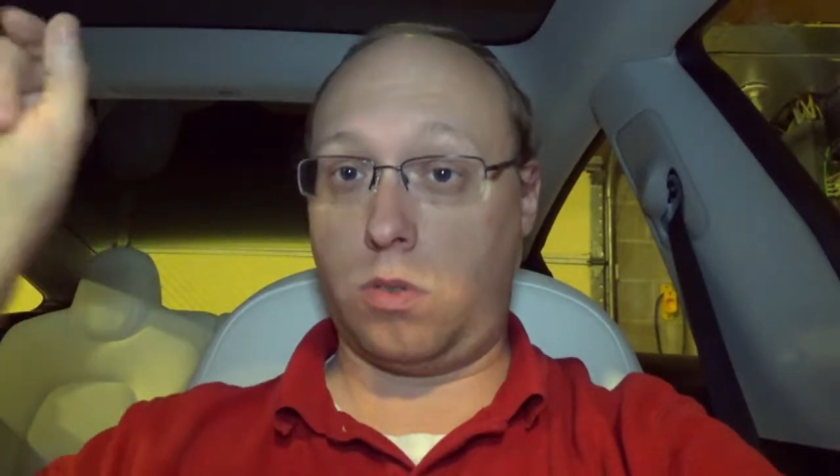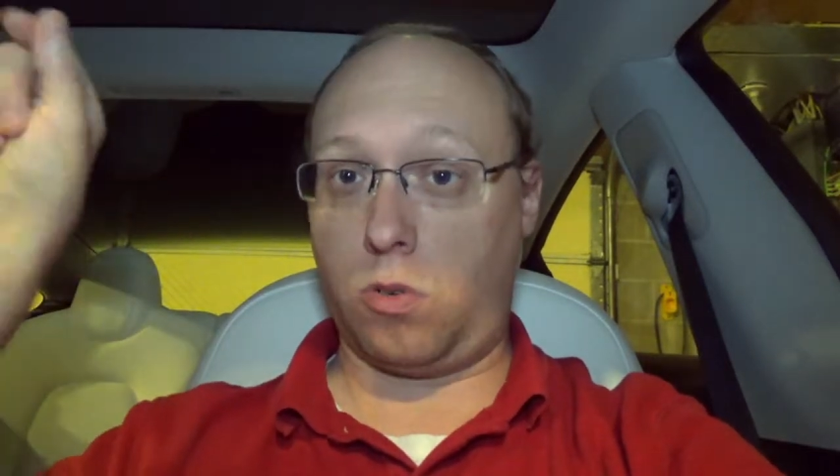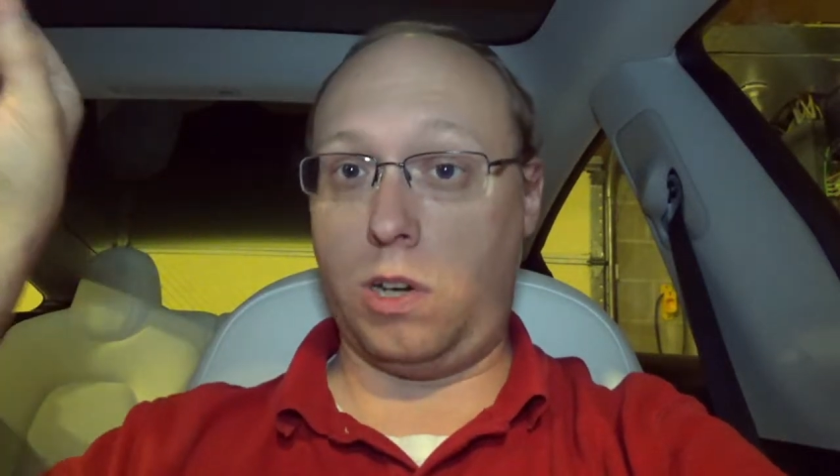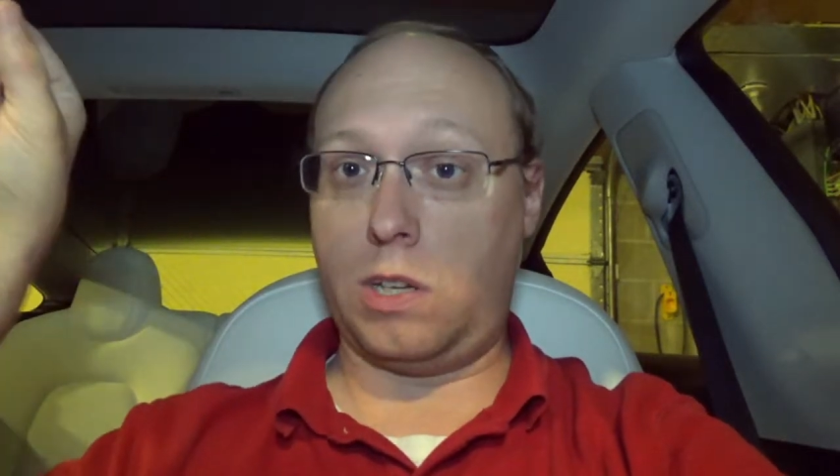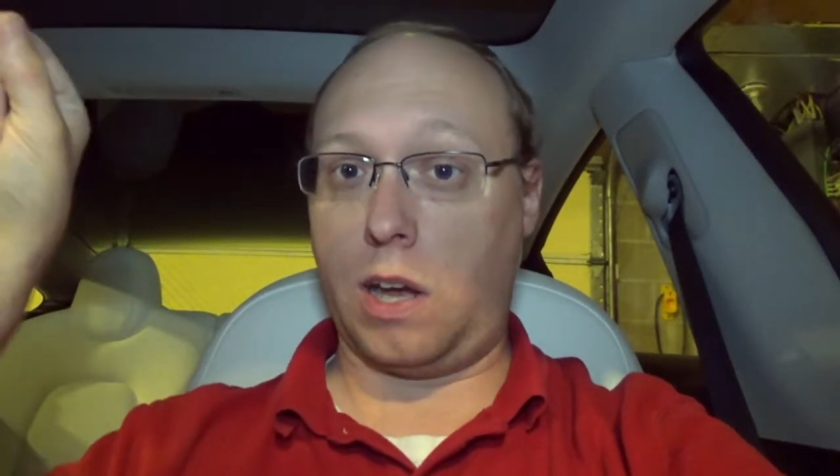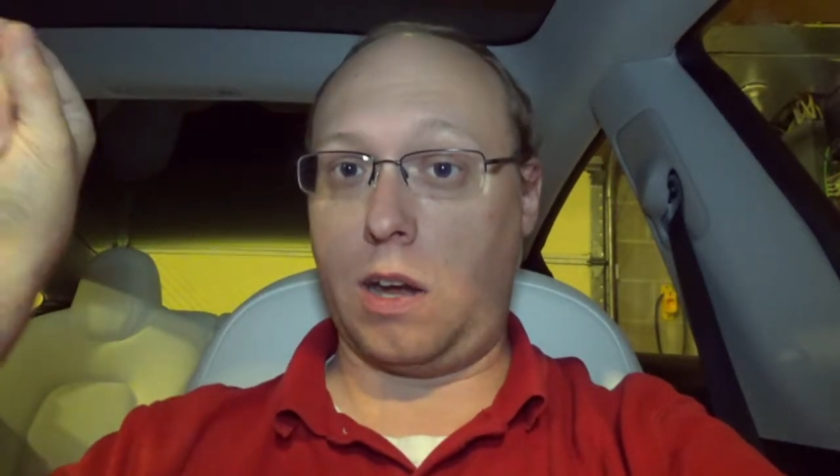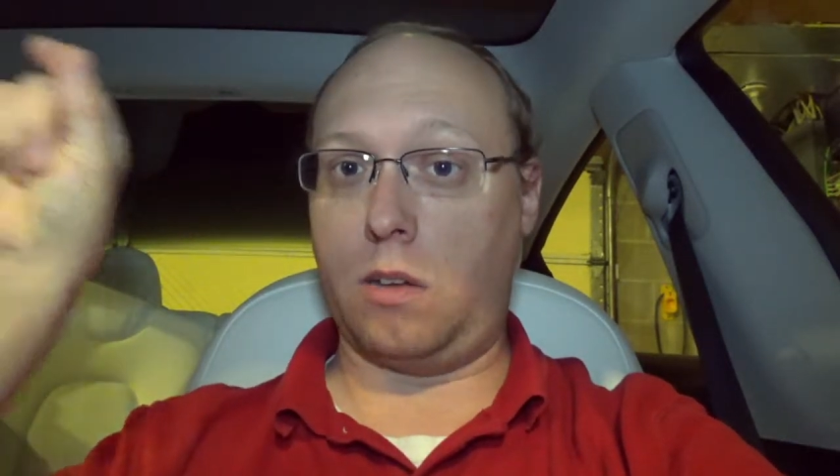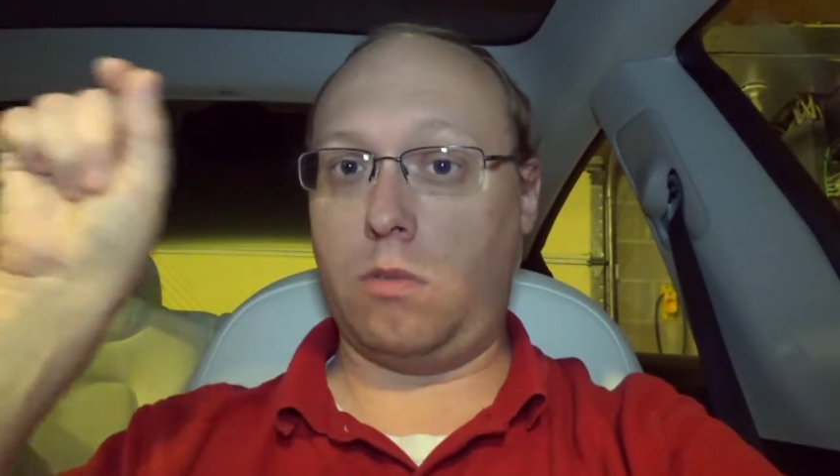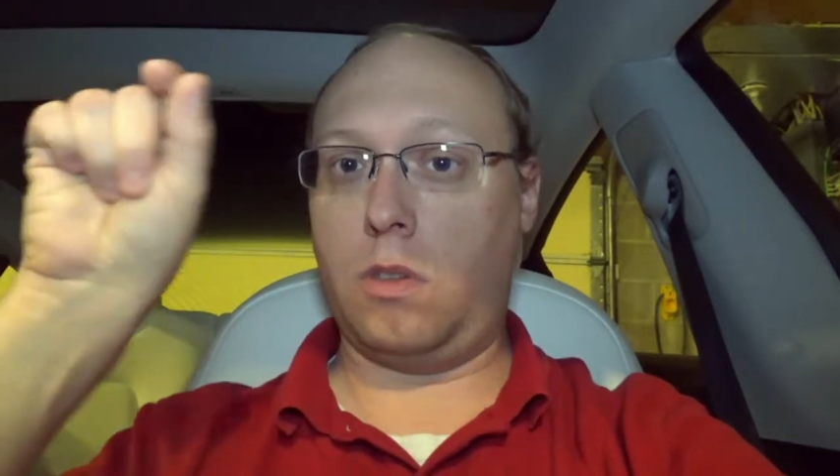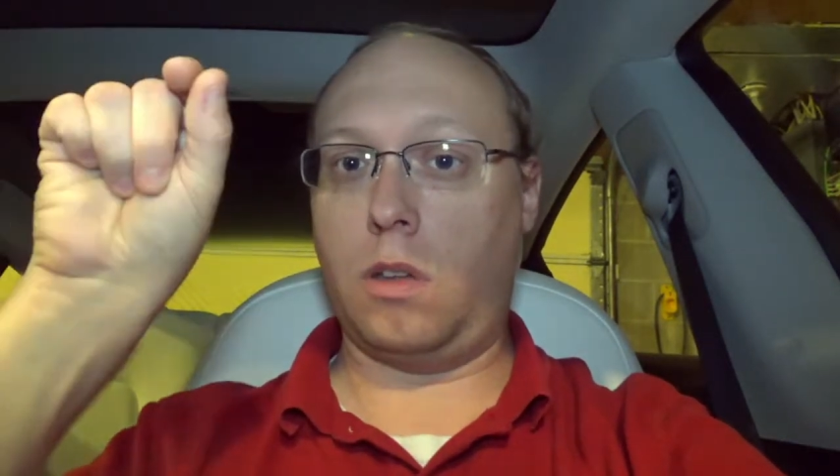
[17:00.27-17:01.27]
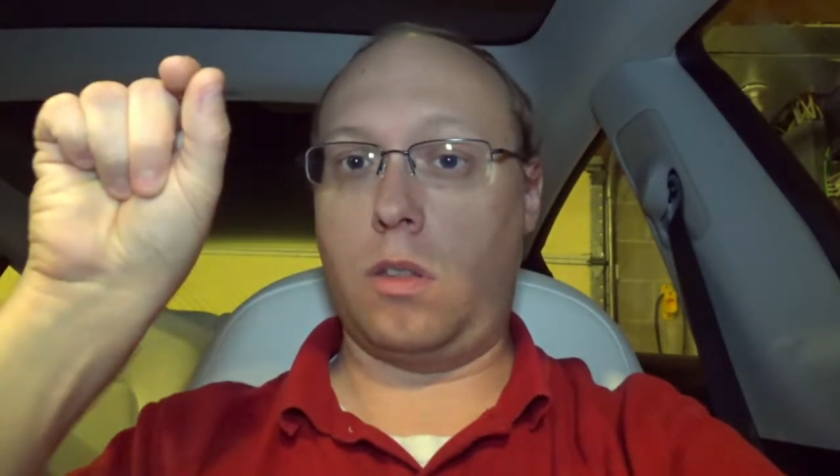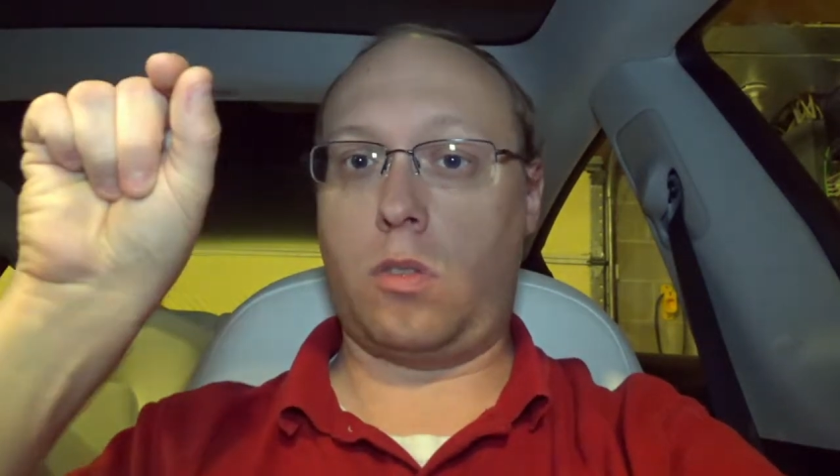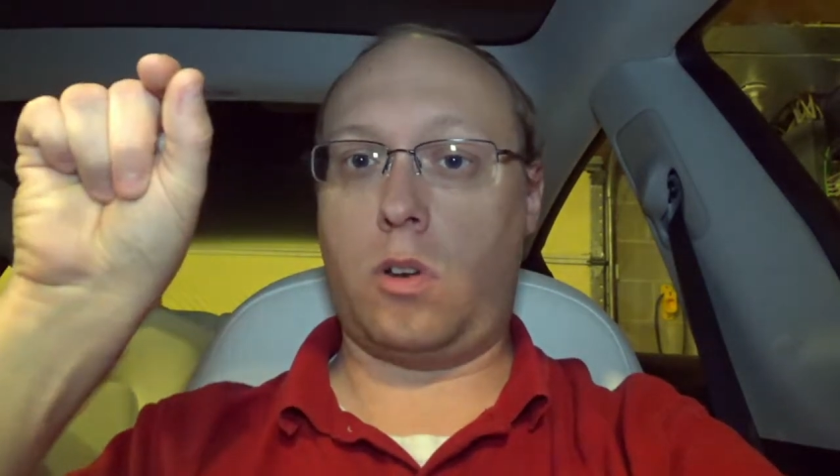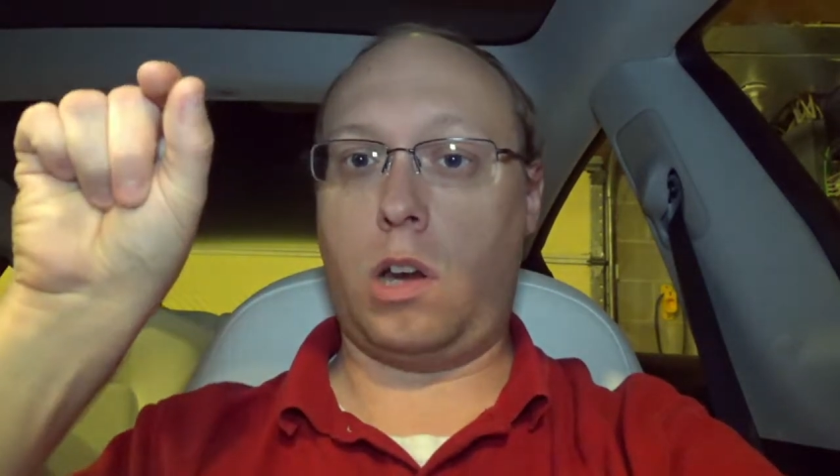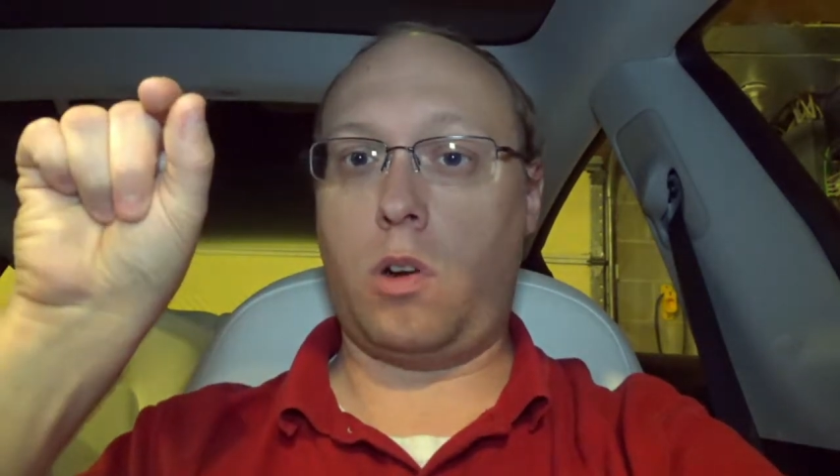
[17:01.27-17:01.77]
310 and
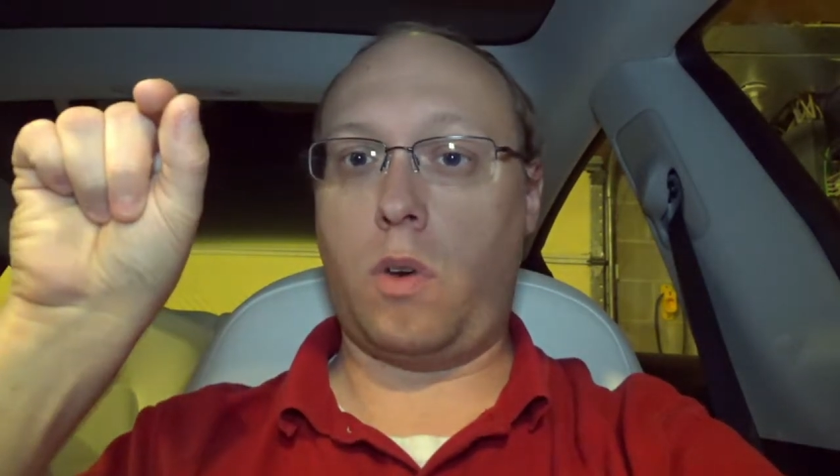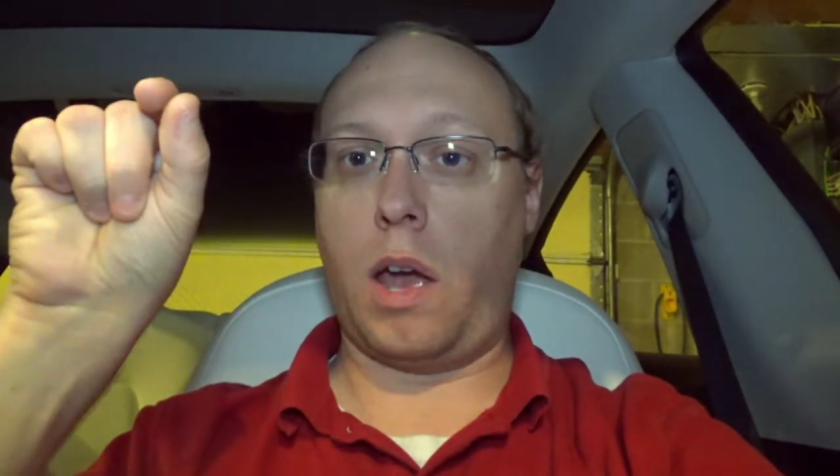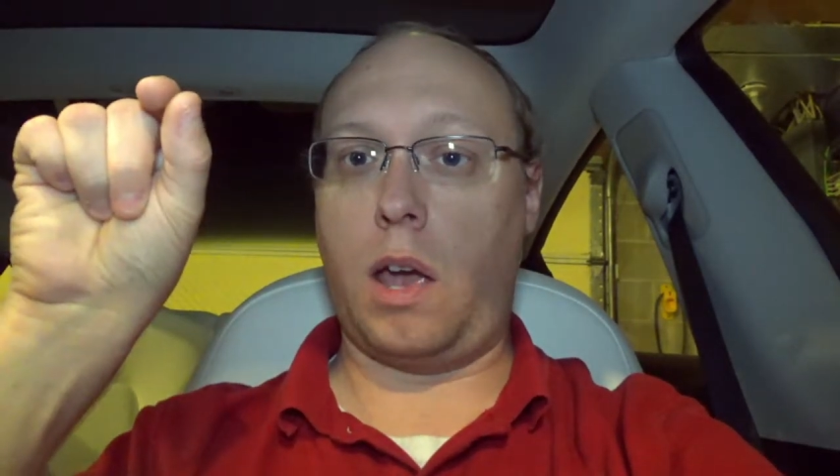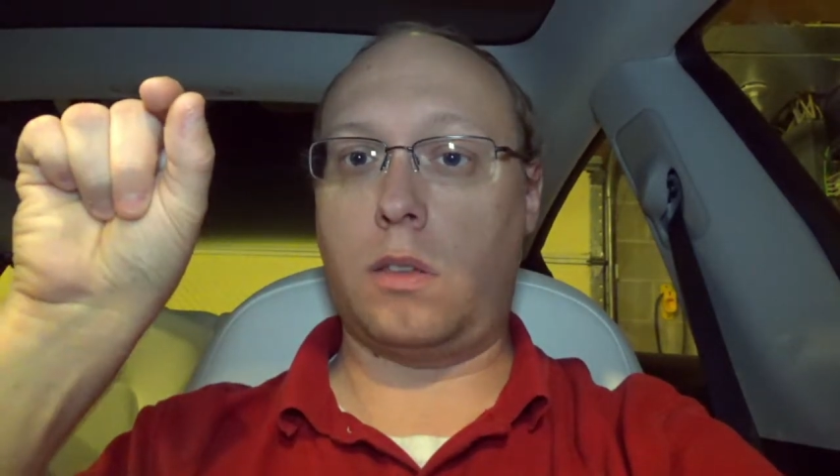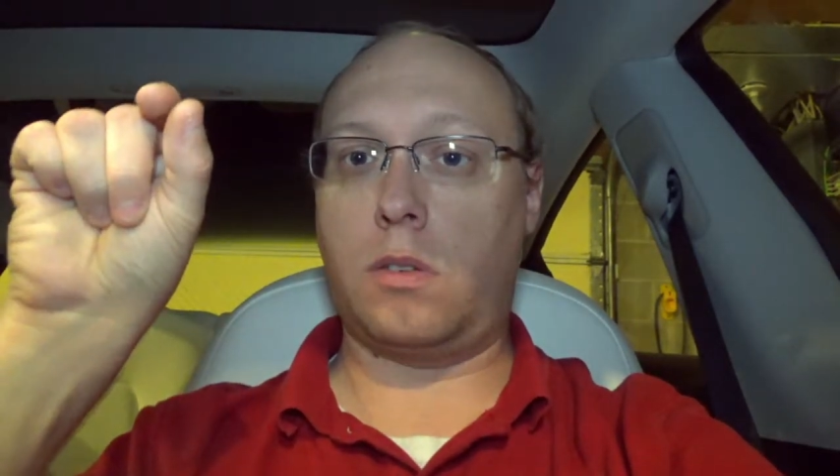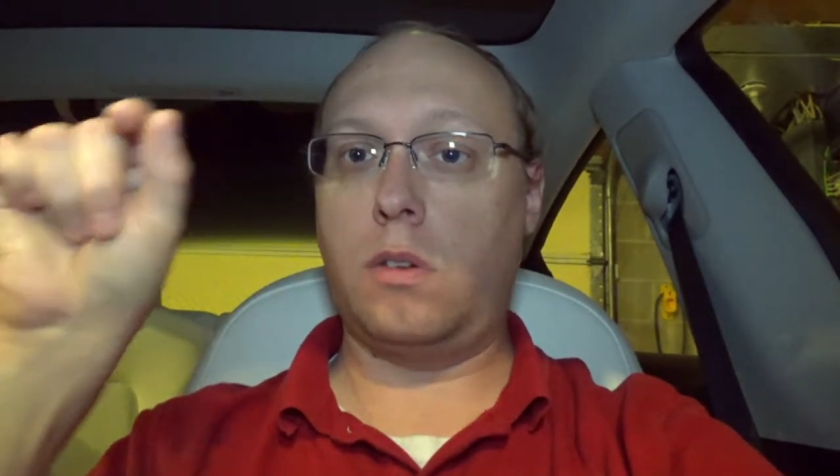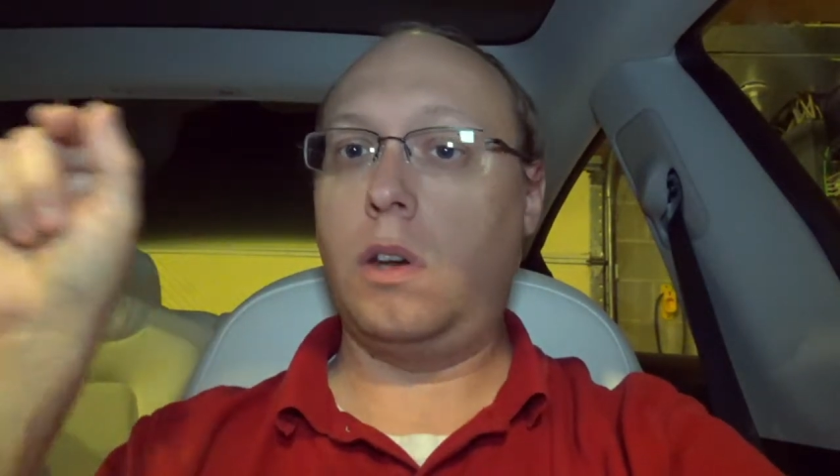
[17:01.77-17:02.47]
308.